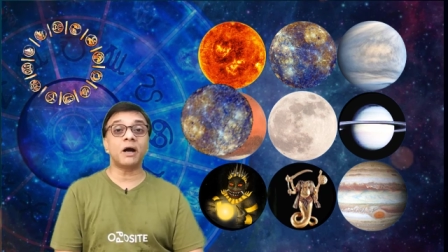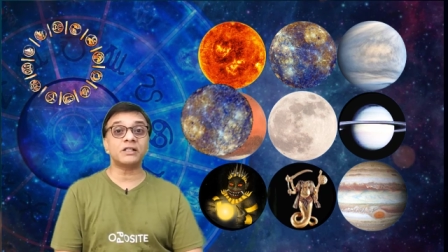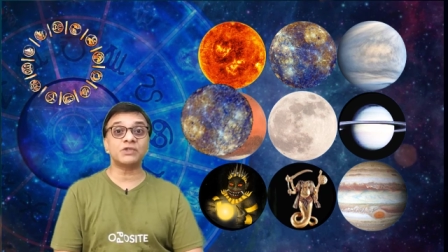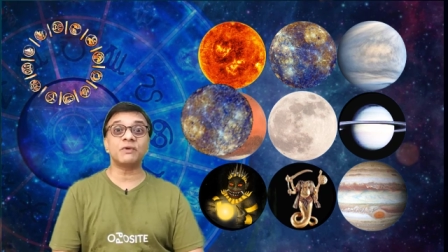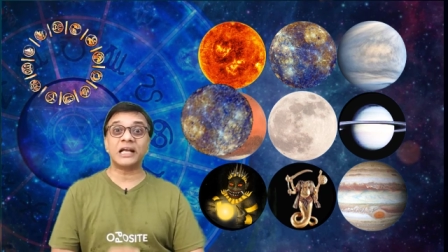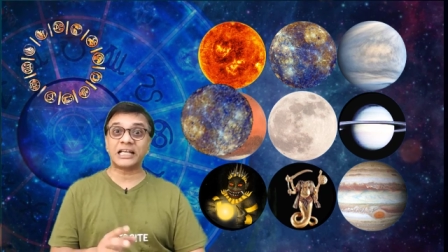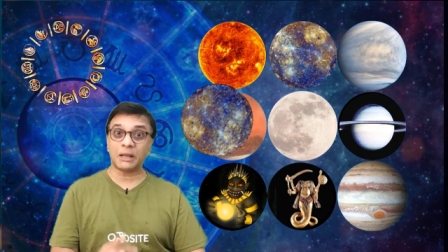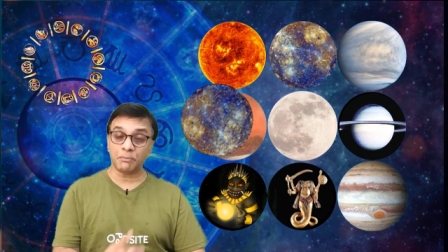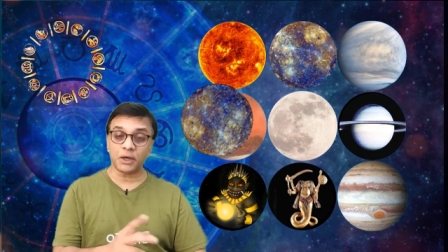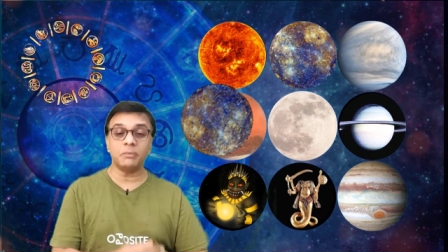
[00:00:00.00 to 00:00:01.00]
Mars is very
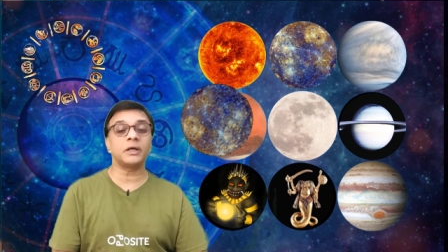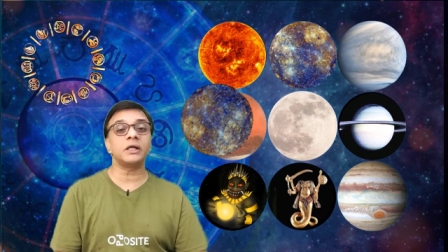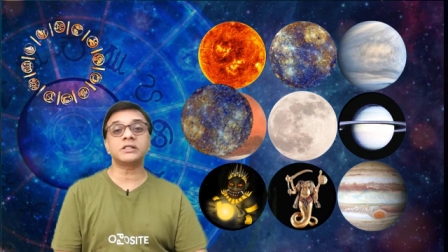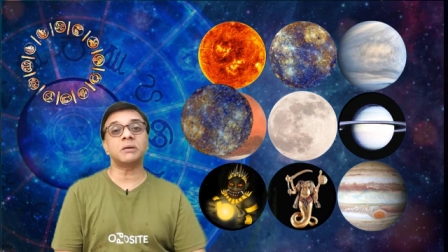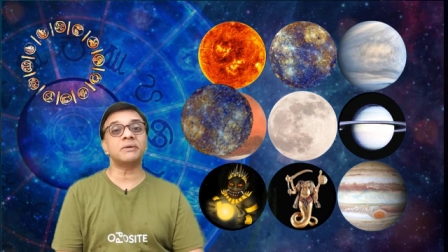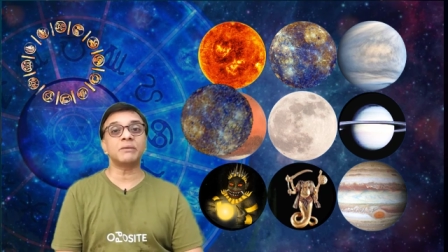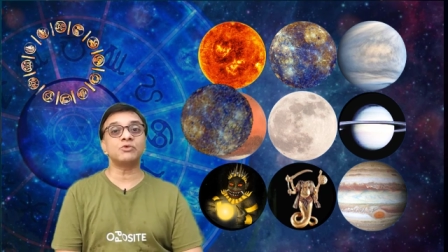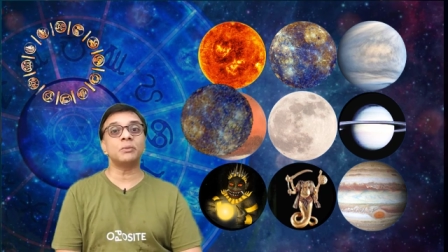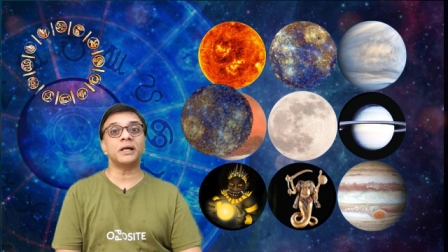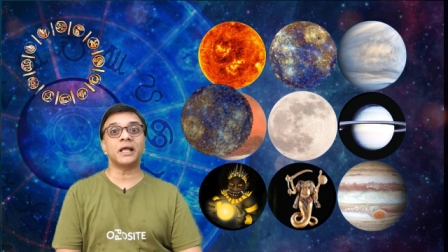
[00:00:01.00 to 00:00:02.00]
temperamental, sometimes
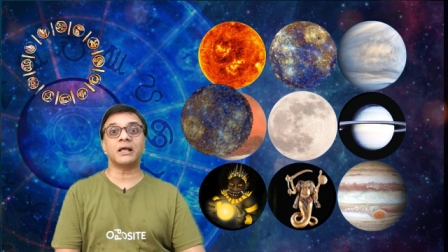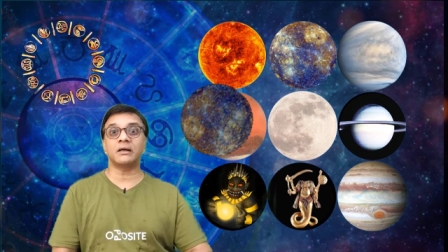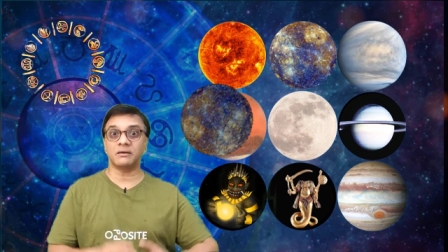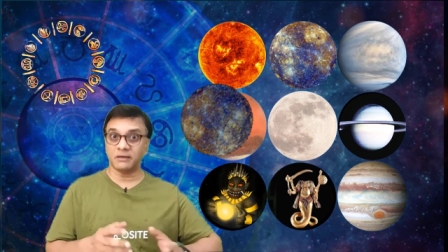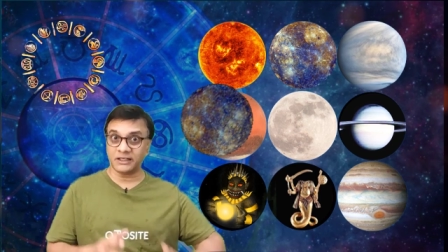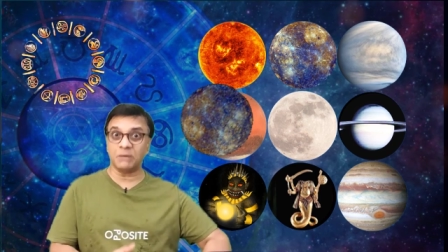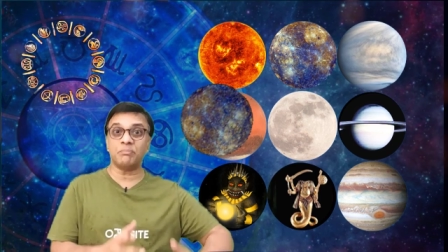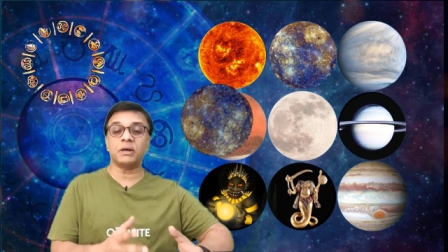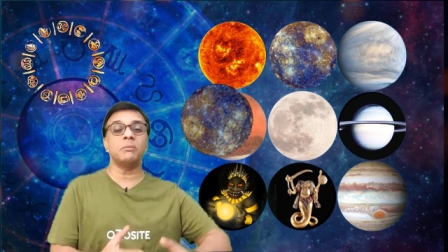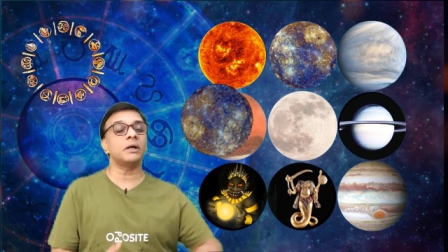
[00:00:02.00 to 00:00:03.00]
you may take a
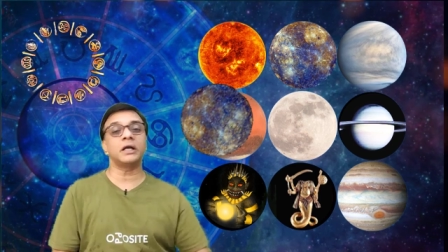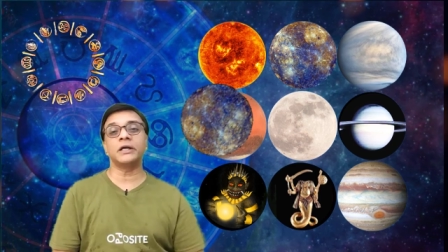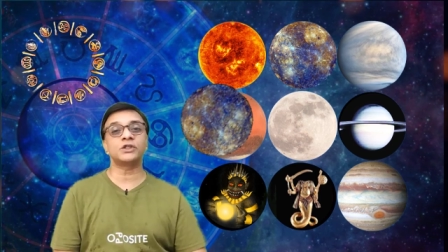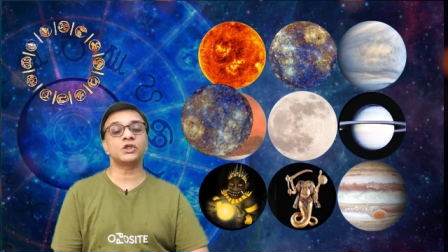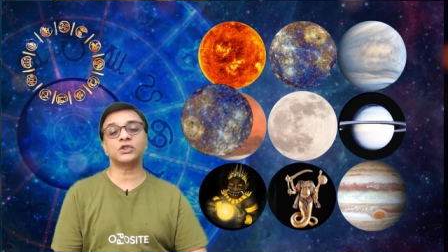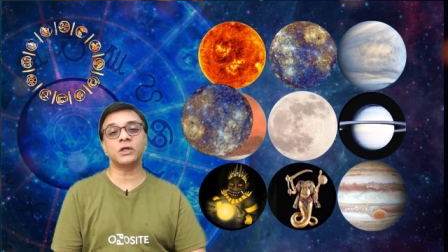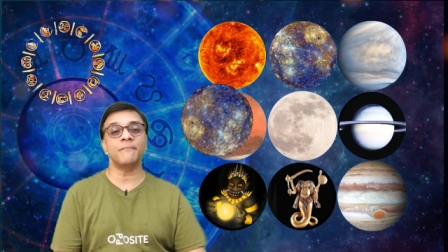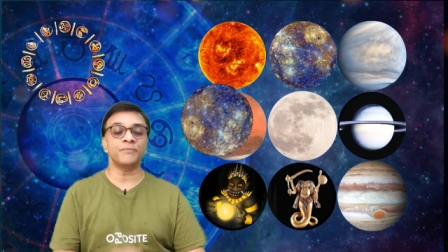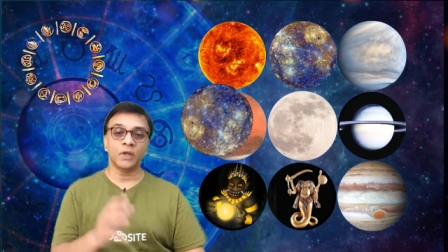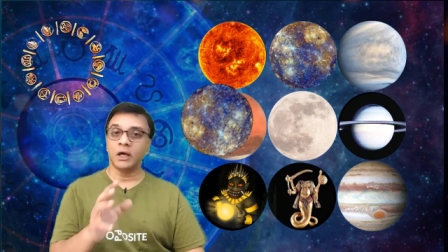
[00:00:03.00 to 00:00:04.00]
temperamental
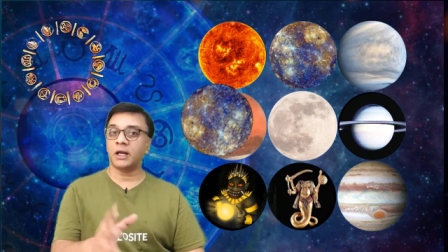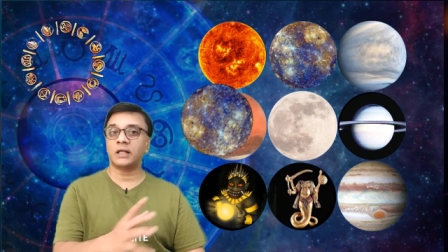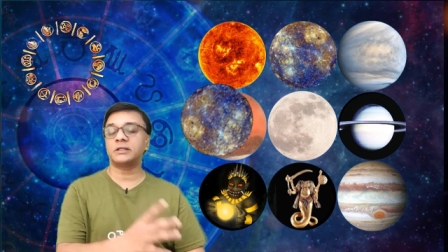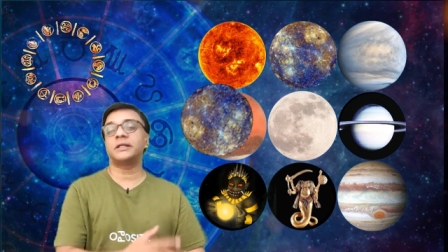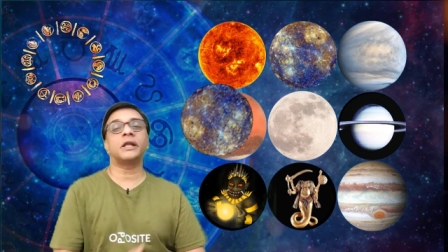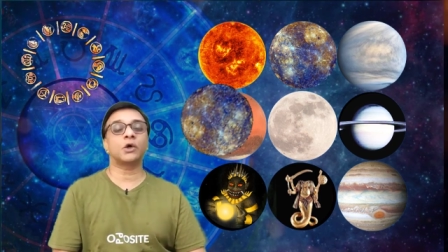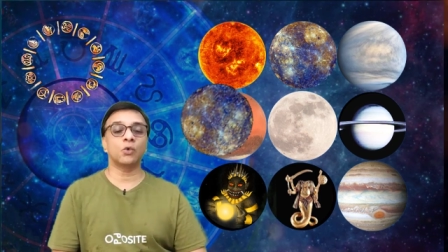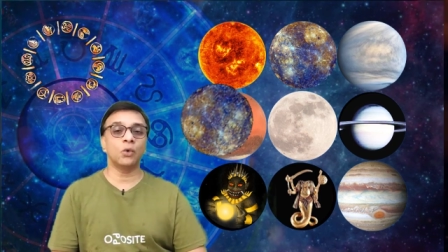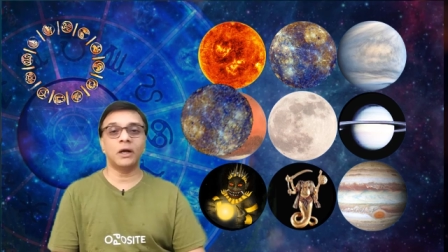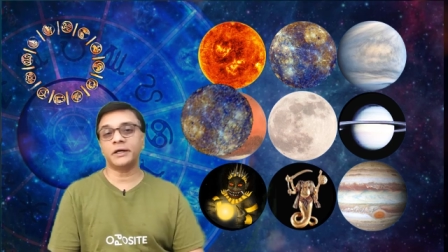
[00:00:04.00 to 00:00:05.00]
decision rather than a
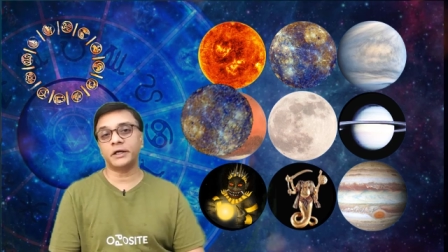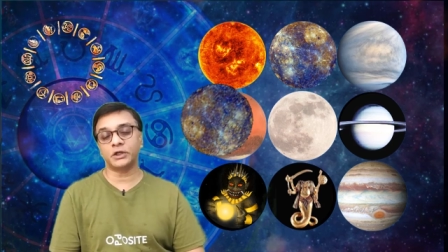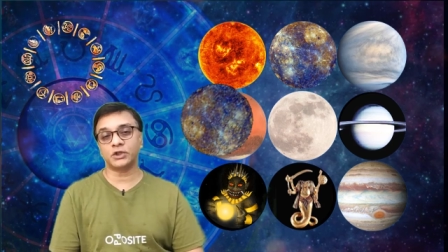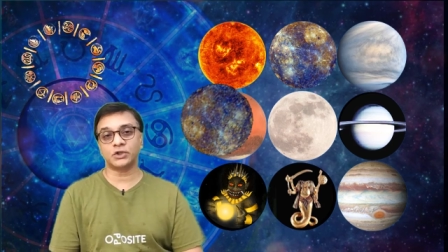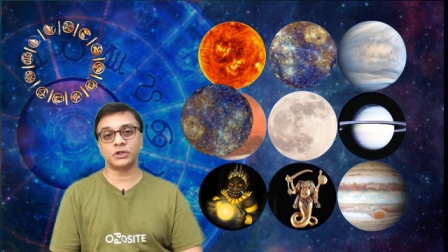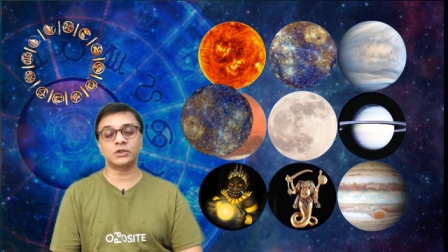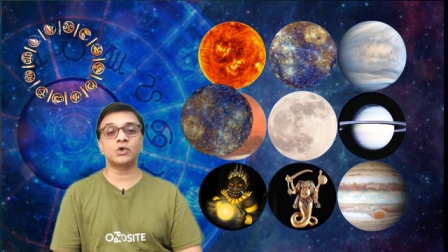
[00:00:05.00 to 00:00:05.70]
cool-headed decision.